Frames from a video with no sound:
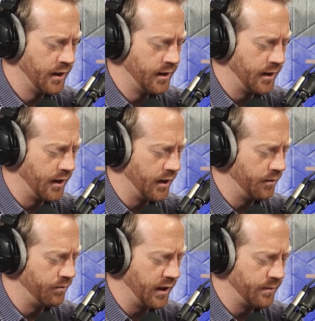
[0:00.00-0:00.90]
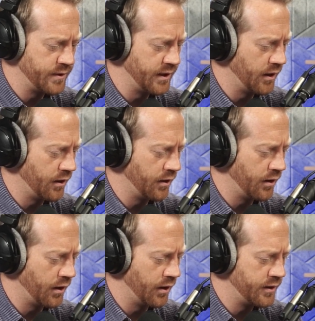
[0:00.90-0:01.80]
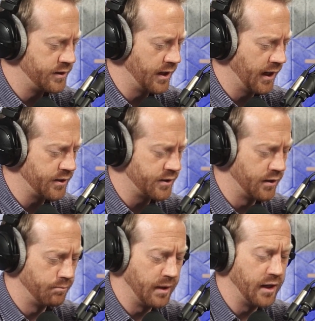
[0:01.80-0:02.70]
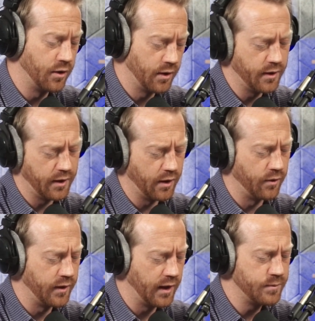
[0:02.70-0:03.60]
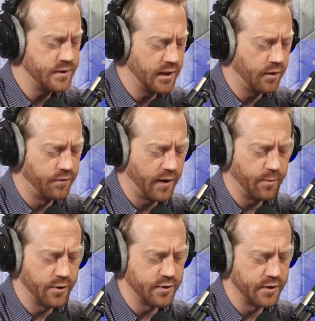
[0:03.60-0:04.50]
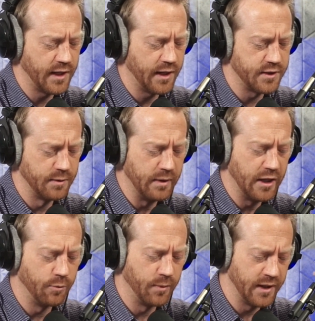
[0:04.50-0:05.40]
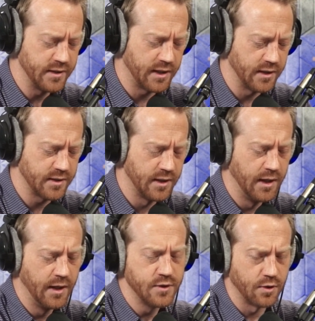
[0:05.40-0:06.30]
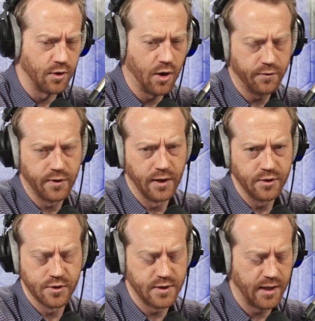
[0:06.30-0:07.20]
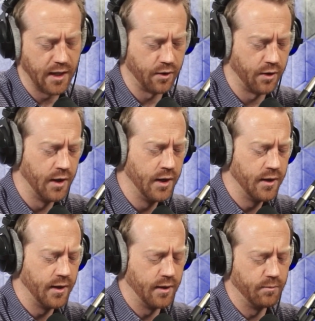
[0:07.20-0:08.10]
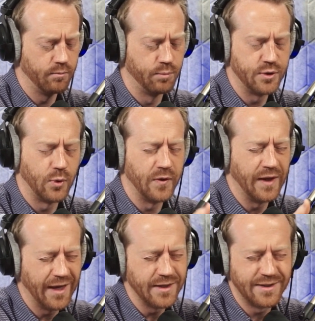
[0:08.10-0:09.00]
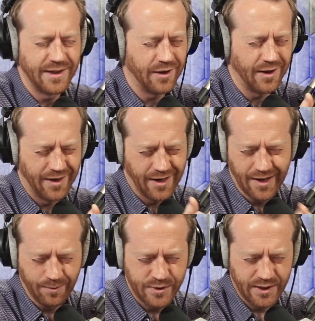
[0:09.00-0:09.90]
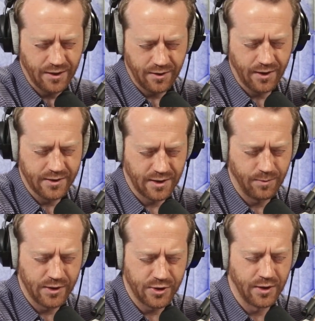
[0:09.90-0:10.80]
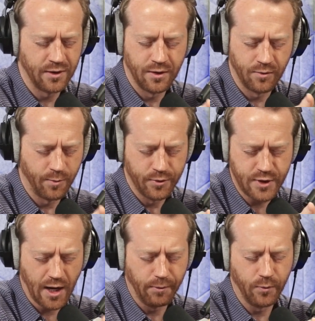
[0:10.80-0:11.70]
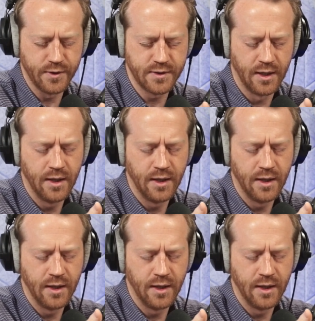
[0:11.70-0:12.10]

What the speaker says: The MCL are attached to the medial. Oh, there you go. The MCL fibers are attached to the medial meniscus, so they're often injured together. Between the ACL and MCL, as I mentioned, they're the most common ones.